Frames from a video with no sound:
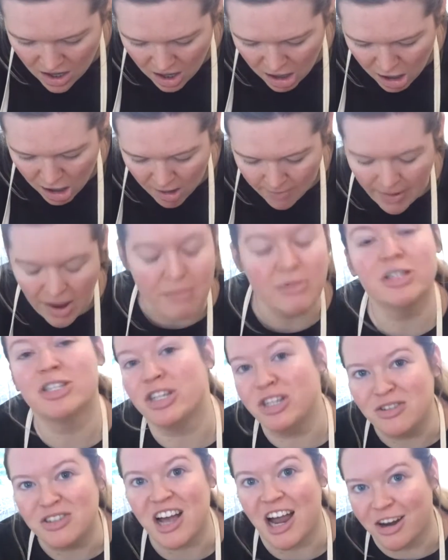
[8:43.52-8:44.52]
I'm just
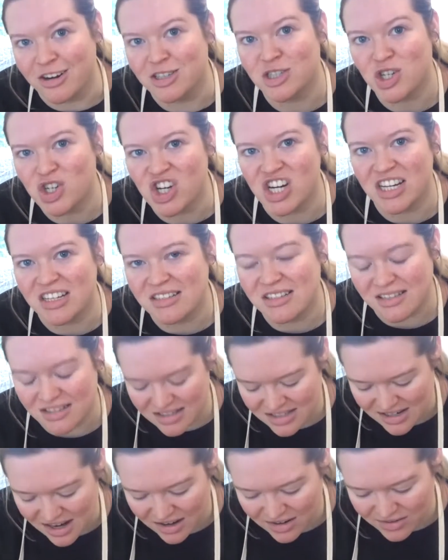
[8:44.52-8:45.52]
gonna use Irish cheese
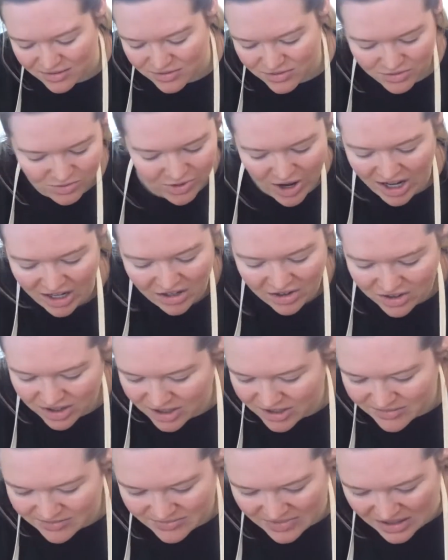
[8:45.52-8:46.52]
instead of
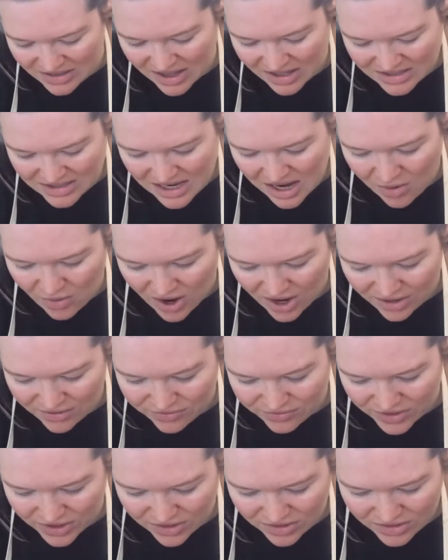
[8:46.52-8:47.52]
regular. And that's how I
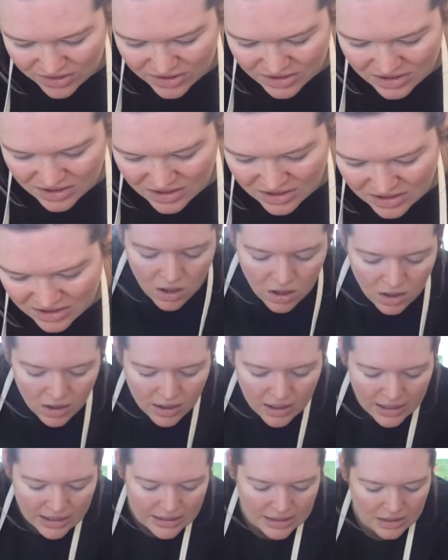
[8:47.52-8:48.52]
feel.
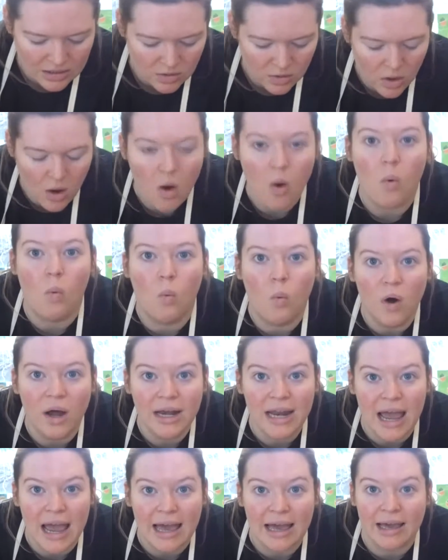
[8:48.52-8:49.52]
I need
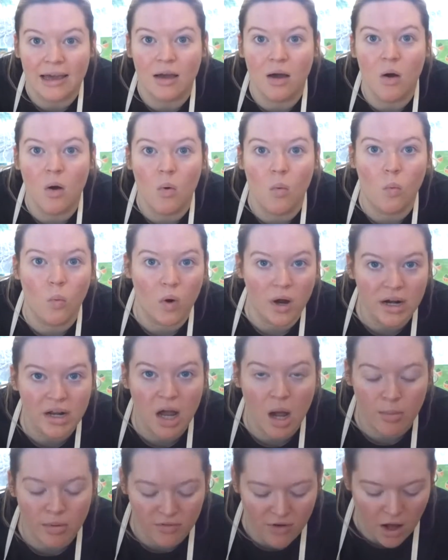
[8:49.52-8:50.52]
1 egg, 1
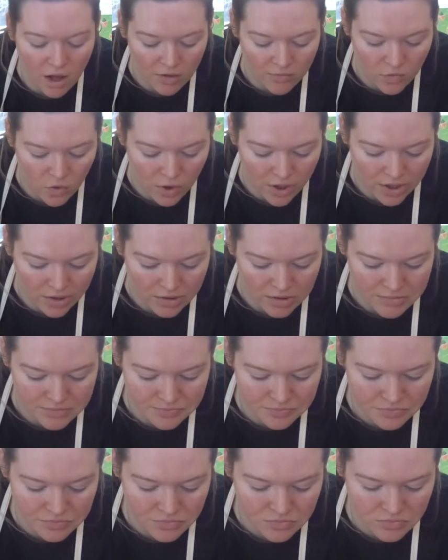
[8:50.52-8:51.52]
cup of olive oil,
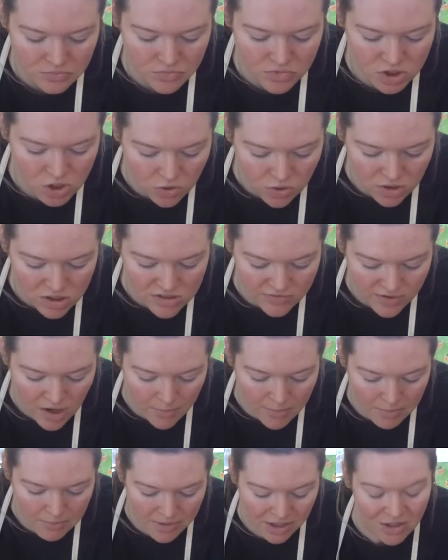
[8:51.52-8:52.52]
2/3 of a
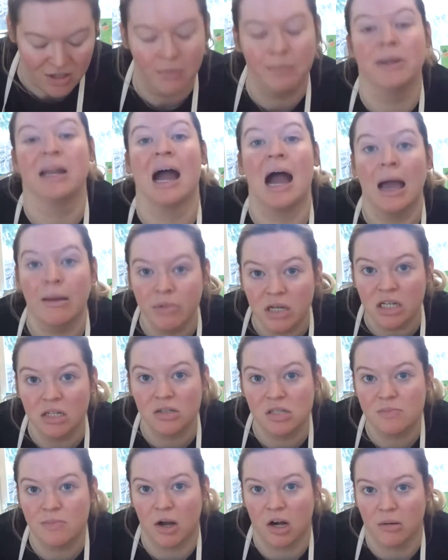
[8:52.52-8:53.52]
cup of milk, but I'm gonna
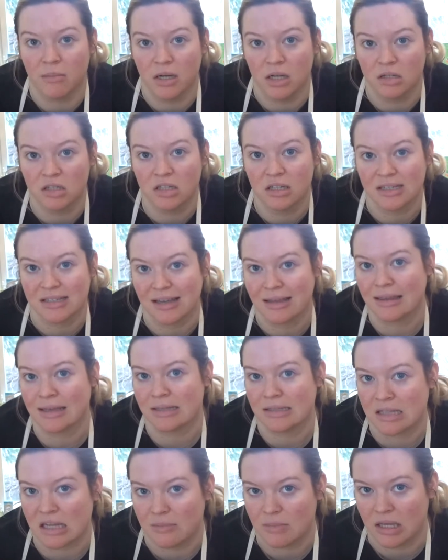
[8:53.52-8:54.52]
use buttermilk because I think
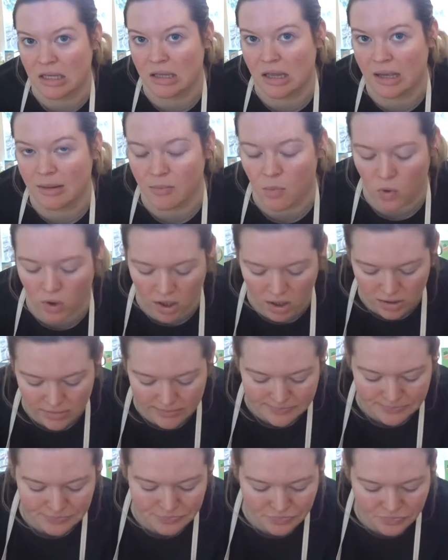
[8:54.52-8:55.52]
it's gonna be like more
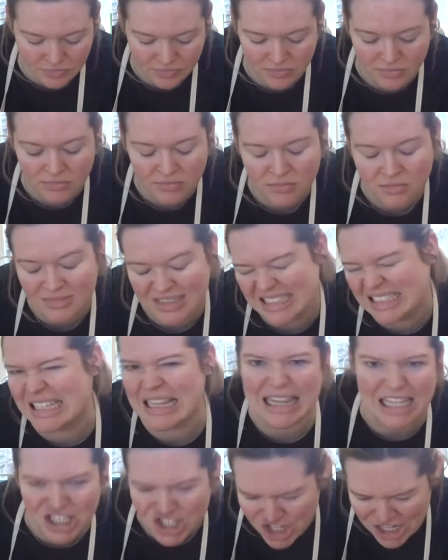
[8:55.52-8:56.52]

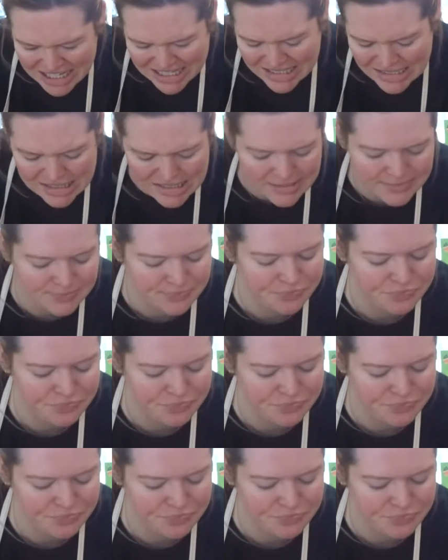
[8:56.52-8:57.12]
delicious.